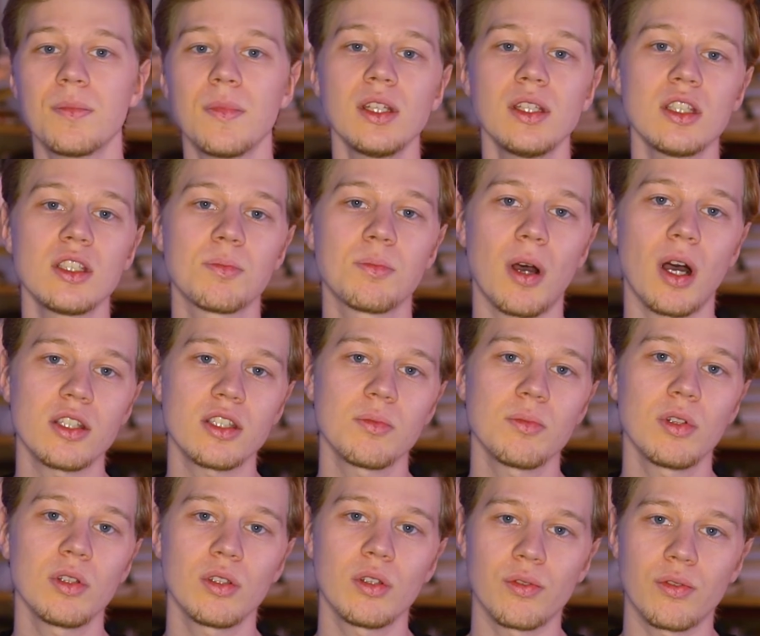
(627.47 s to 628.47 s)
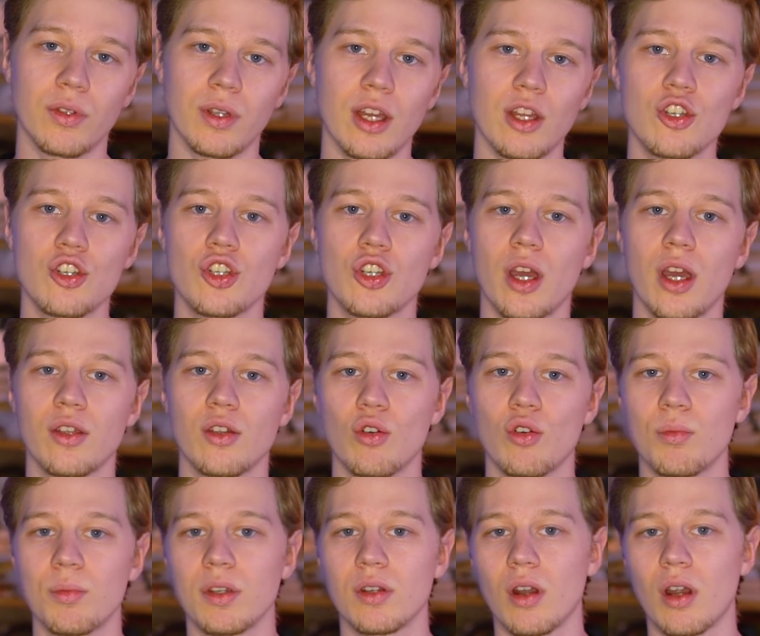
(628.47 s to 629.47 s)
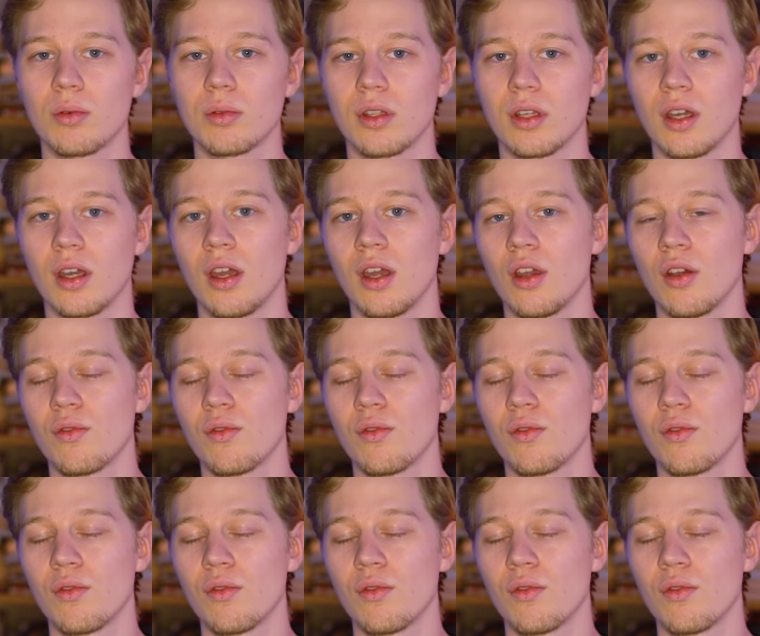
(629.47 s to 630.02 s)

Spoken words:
it is possible to flash XIAOMI router